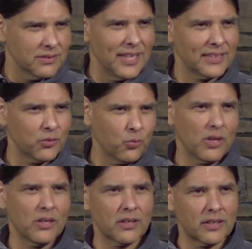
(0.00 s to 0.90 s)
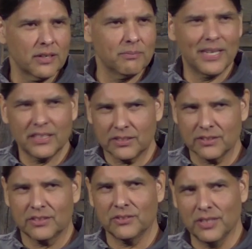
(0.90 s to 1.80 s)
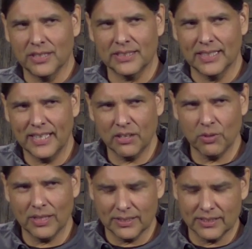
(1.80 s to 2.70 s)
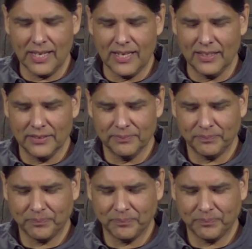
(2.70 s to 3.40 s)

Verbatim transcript: let the word minister to us and hear what it's saying.